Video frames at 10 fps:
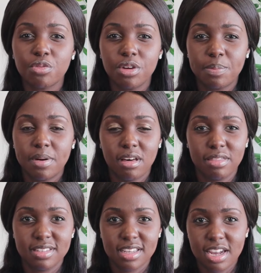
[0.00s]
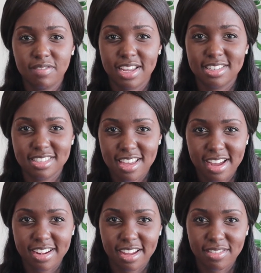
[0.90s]
career path is kind of like
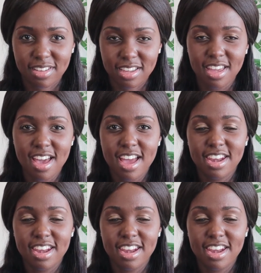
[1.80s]
skydiving.